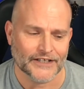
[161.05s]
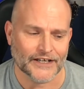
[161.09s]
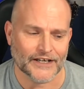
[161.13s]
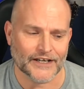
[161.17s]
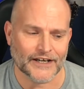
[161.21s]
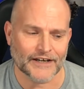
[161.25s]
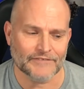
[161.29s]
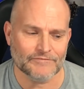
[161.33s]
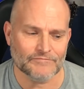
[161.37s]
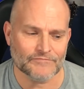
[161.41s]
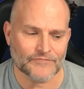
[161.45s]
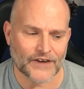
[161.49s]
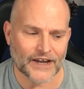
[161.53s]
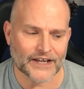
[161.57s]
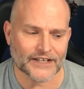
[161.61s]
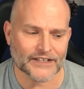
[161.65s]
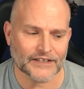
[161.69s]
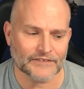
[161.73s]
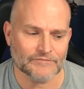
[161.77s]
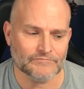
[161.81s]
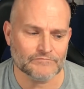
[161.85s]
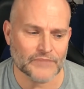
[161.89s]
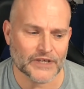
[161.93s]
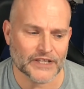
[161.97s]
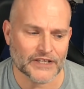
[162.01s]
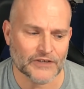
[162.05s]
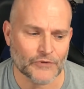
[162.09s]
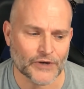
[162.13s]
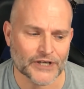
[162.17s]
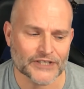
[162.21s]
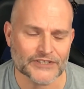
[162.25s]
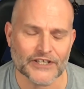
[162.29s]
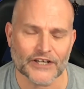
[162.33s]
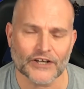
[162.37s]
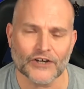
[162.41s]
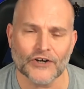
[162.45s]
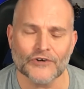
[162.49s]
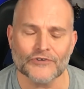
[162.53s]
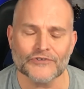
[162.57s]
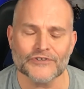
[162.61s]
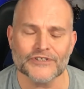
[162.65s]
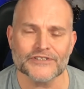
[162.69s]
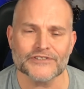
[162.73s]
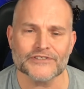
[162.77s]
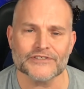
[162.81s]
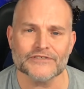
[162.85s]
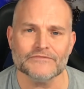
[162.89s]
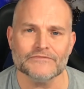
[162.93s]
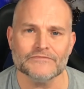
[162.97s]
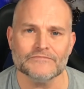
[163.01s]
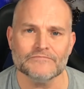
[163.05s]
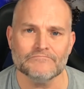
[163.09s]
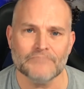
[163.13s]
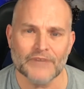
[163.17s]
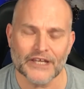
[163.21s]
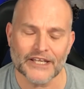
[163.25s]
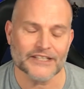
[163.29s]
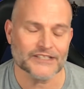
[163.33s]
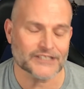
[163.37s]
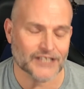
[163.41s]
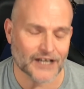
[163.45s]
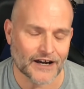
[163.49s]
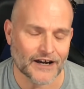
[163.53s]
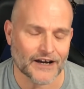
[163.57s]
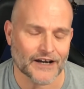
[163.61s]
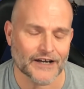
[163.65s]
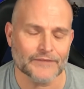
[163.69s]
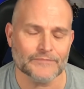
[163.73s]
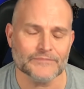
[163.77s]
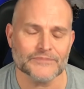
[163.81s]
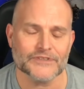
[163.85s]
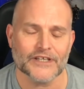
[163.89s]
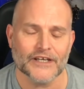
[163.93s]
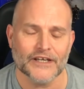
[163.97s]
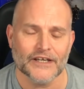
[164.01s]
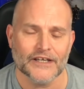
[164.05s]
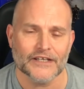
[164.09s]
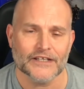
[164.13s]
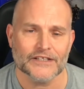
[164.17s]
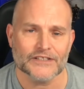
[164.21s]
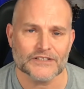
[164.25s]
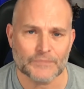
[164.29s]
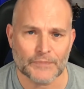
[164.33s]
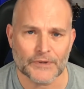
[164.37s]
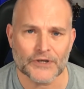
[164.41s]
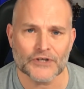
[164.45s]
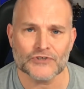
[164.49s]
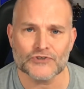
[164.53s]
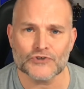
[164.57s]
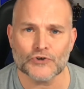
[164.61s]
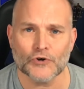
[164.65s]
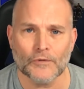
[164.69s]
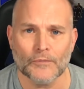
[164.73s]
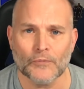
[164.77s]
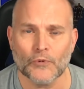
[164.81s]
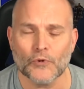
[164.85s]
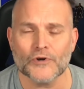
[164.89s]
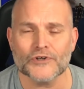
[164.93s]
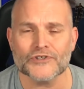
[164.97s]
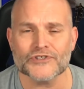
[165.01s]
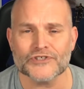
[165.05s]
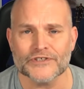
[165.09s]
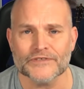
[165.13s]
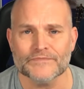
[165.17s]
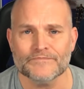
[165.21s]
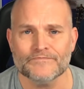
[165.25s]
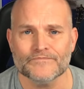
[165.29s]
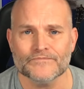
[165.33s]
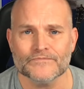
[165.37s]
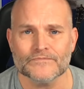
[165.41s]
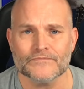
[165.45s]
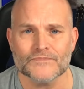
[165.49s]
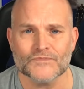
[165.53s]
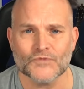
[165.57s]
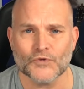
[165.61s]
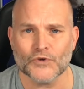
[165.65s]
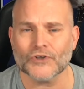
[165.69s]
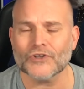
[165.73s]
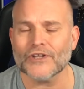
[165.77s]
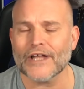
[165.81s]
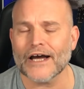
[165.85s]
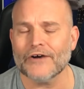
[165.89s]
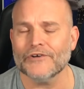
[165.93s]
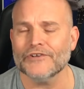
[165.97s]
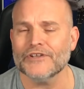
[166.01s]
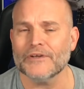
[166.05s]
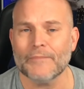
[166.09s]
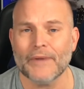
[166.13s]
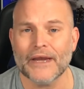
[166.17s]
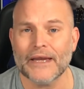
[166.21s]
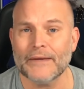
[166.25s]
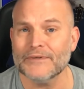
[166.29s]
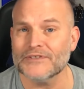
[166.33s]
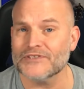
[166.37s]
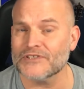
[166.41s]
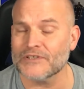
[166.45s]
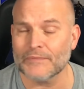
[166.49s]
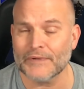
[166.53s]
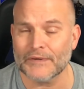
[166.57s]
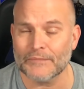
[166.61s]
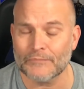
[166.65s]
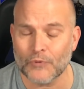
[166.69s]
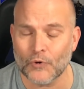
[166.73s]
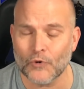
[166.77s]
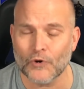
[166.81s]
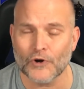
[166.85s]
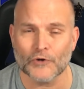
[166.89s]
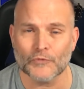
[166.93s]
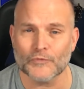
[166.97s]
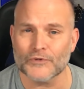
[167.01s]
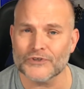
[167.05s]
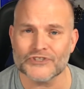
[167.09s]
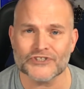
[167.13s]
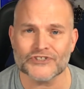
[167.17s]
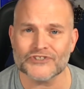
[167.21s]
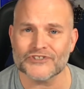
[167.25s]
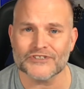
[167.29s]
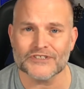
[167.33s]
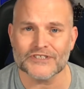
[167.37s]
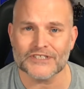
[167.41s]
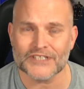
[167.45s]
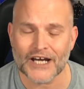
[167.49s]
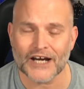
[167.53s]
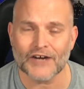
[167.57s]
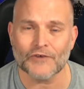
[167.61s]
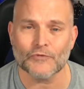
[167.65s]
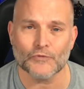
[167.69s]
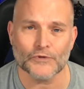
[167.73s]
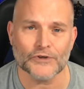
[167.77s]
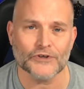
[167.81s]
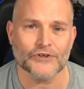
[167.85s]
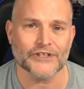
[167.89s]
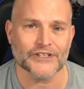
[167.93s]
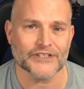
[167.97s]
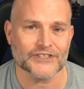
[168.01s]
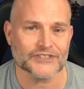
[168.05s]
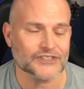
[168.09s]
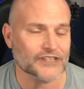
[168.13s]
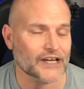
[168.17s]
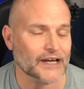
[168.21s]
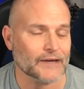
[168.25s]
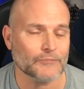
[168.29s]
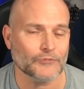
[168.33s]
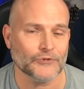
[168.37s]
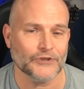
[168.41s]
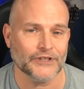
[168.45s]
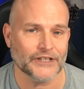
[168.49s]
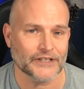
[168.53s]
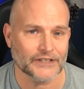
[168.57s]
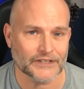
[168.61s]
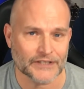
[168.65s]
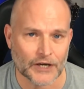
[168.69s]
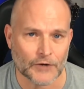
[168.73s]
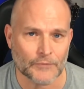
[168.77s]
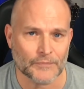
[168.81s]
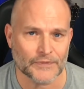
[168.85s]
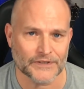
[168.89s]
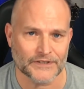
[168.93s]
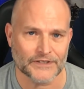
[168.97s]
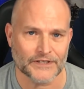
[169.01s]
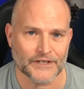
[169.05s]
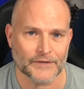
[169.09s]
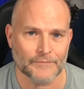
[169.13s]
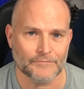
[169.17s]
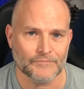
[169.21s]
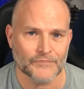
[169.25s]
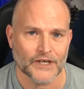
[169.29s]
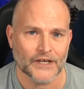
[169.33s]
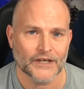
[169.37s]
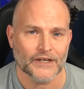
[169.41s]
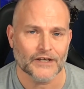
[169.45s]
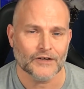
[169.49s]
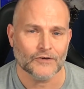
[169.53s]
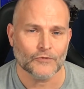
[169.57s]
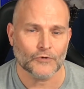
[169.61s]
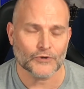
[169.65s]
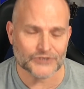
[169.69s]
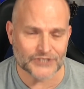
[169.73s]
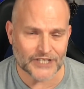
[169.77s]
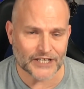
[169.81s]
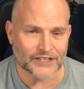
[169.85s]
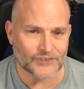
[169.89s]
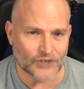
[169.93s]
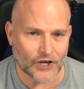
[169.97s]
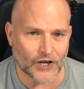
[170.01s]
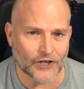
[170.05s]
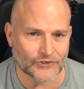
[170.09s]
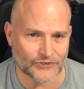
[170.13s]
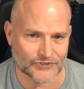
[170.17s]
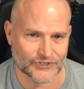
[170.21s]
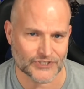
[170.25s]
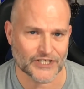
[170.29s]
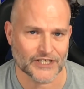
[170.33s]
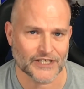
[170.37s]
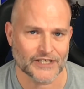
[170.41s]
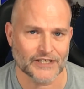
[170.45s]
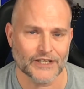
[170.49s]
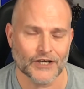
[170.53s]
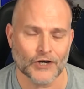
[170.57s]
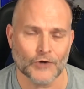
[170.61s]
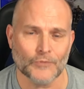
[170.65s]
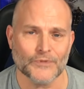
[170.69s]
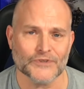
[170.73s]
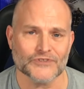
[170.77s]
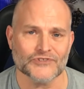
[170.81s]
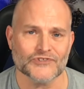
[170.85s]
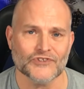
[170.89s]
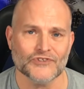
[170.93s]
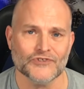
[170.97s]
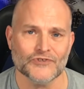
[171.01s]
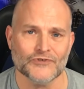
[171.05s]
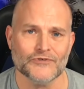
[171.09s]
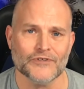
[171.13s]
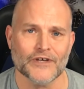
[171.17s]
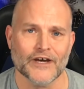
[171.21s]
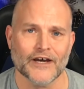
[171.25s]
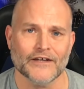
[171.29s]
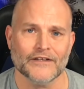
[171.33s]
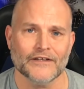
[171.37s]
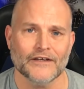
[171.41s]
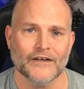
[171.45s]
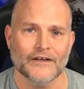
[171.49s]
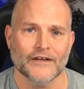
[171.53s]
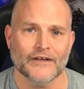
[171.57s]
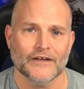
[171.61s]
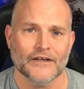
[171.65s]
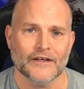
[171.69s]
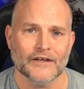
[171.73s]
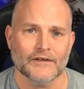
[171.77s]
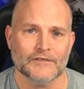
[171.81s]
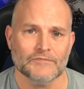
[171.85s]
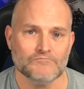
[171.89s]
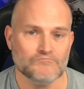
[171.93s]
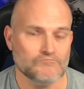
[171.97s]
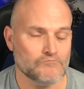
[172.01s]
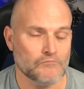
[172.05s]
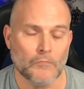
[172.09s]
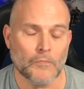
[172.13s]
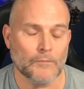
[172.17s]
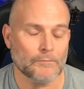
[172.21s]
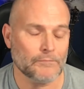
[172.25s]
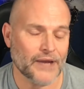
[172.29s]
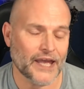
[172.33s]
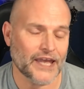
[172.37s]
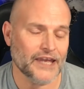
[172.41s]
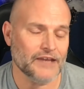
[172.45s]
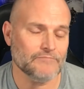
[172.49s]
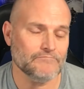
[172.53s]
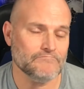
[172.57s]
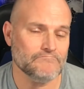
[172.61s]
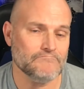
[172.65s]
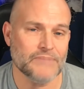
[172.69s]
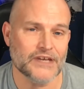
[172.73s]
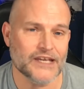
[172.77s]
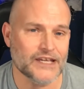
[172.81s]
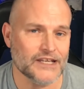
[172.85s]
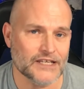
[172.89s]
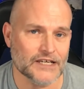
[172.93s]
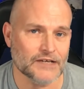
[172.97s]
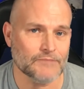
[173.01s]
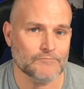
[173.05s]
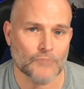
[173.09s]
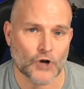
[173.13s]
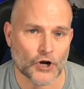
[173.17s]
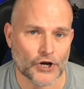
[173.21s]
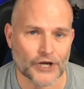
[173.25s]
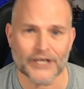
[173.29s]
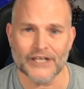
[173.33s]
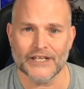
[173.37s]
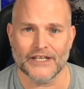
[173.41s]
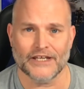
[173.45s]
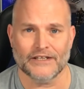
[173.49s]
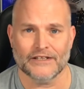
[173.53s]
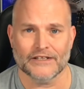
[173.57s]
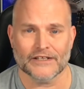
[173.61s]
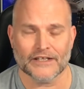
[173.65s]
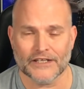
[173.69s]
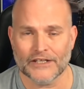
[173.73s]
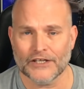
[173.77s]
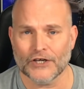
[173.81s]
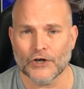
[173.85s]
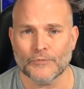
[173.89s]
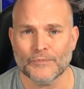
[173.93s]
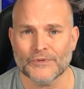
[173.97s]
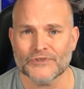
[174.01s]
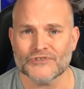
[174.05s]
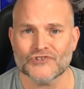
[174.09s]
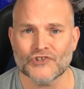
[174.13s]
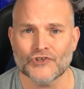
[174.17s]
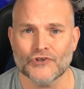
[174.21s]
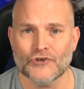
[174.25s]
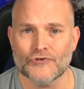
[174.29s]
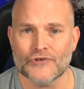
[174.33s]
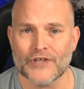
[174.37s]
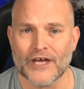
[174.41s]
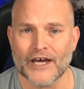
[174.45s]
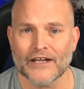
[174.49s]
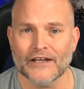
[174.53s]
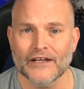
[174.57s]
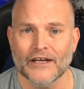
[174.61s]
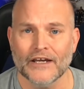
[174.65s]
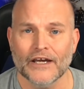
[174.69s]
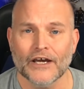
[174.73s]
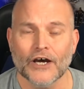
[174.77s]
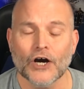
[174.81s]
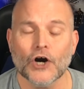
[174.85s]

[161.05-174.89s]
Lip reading: In fact, in many ways, I call this many times spiritual abortion. We're allowing the babies to be born. We're just not really discipling and helping them. Well, technology can help us to do that. Paid media marketing can help us to do that.